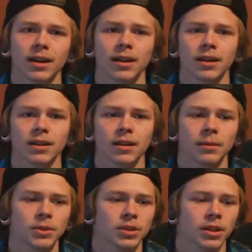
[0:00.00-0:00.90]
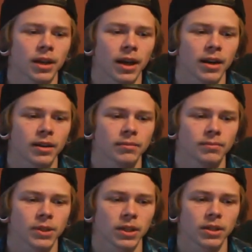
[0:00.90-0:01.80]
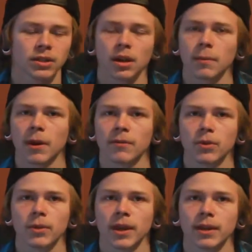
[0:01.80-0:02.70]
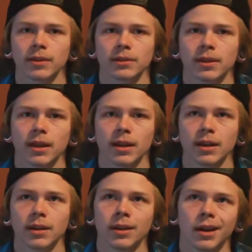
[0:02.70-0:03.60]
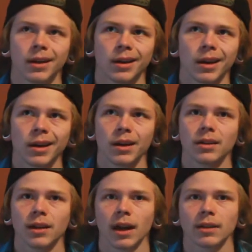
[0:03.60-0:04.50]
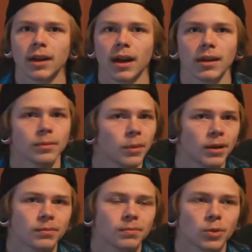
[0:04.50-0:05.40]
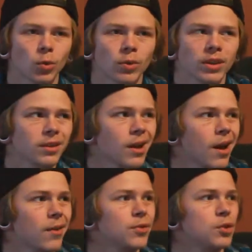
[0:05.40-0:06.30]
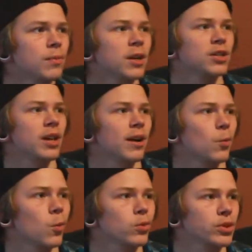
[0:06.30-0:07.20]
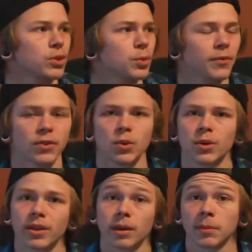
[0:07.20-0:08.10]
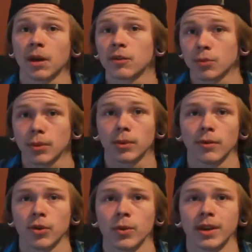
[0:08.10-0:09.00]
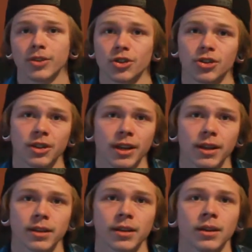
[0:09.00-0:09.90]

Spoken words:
I'm just going to kind of sit here and talk about a few things that I don't really have too much that I want to review or that I'm comfortable reviewing just yet.